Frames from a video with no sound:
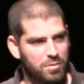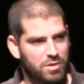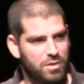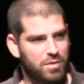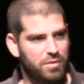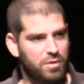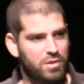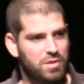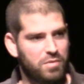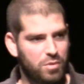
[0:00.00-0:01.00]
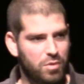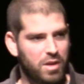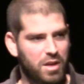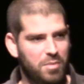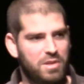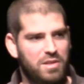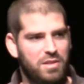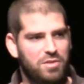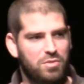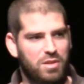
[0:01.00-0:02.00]
Sure, for those of you who are in
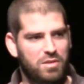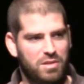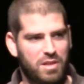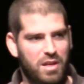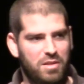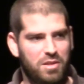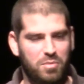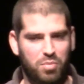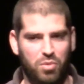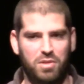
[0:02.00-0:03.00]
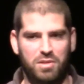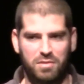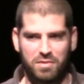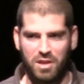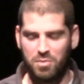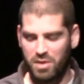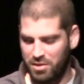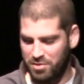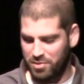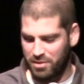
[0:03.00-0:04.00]
MSAs, you understand the importance of time
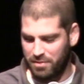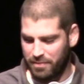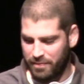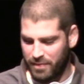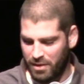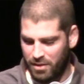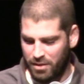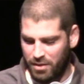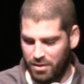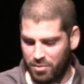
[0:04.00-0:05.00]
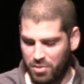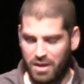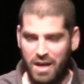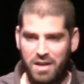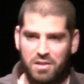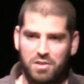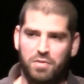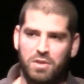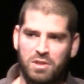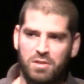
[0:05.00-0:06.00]
management. Number 9 is
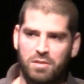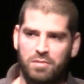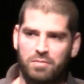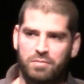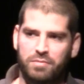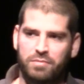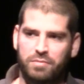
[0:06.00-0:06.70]
vision.